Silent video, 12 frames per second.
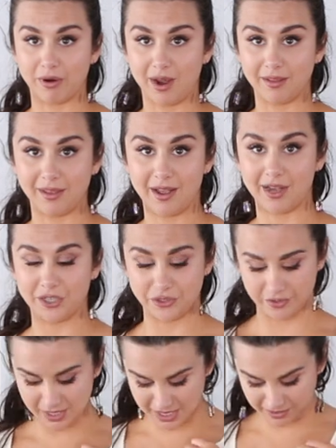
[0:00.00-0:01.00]
bralette
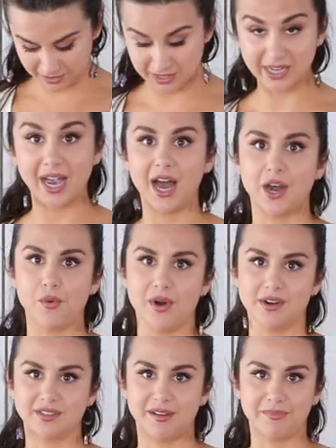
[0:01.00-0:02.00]
underneath. You gotta
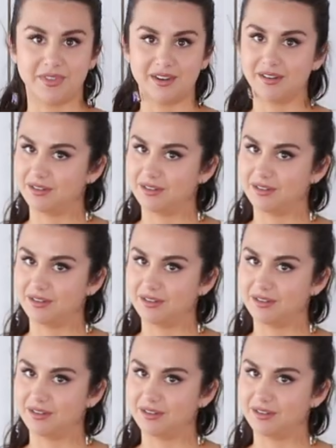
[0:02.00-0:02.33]
wear something